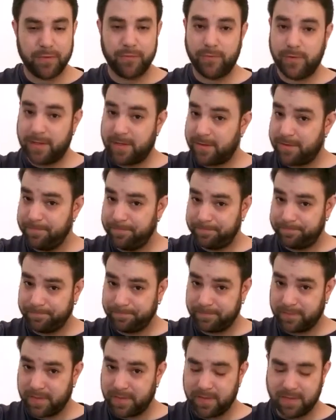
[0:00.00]
with
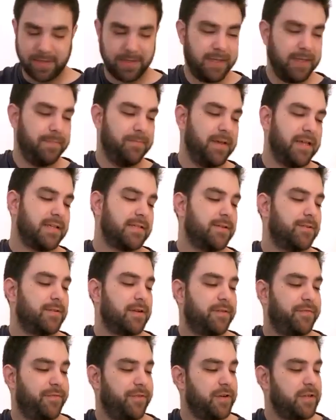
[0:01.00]
the E bass note
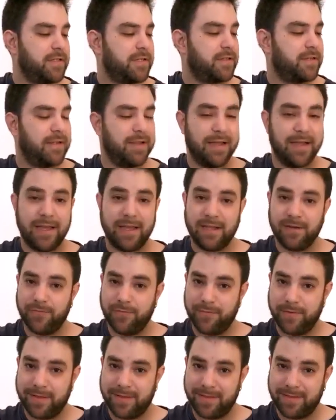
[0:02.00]
at first
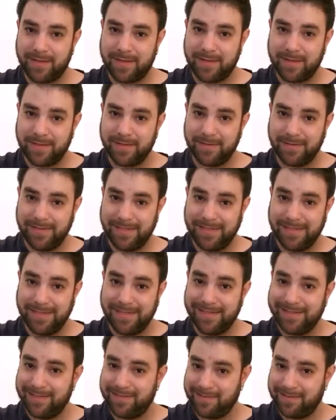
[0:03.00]
and with the
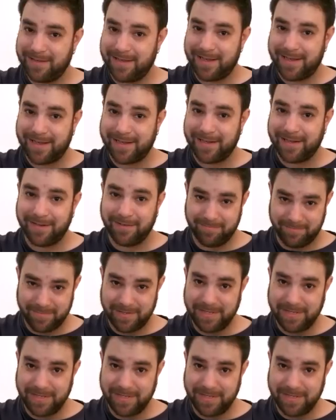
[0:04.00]
E high